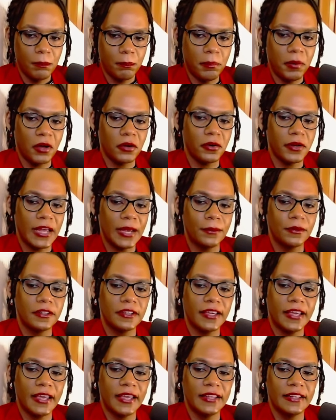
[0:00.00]
but are able to
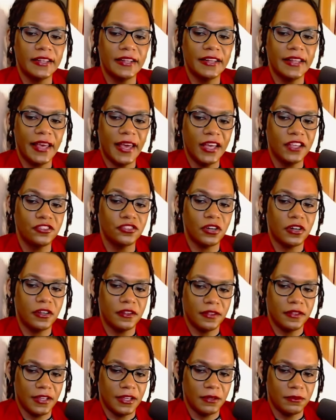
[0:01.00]
gain an edge
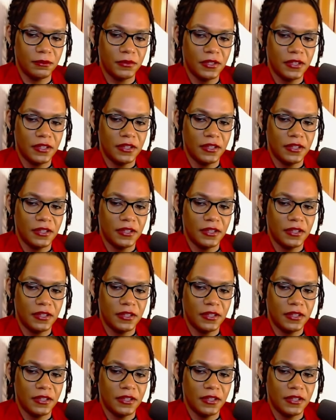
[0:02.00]
on them